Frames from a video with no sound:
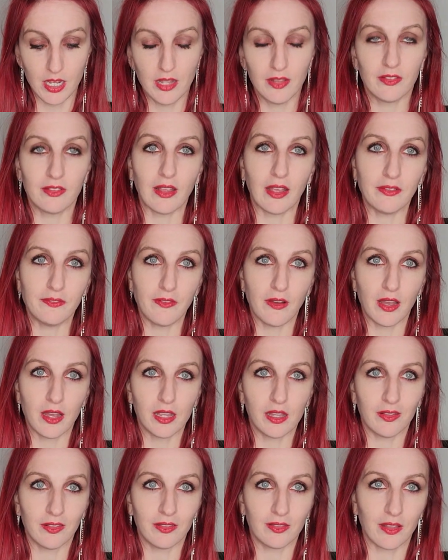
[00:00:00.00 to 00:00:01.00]

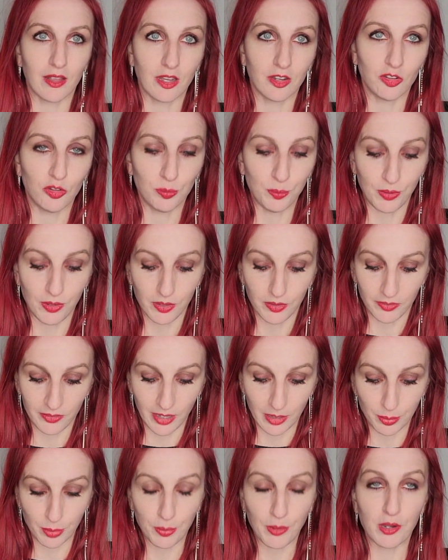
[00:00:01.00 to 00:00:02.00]
sci-fi /
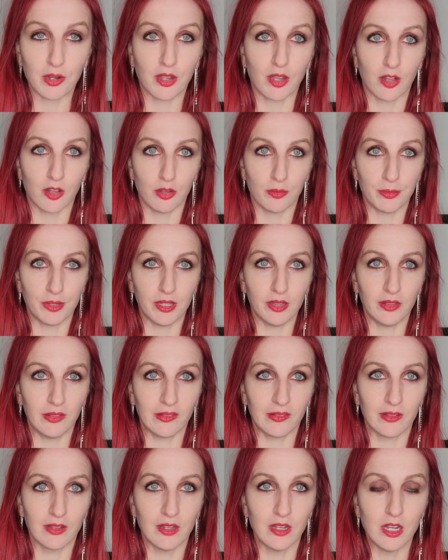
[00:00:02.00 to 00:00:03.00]
cyberpunk elements,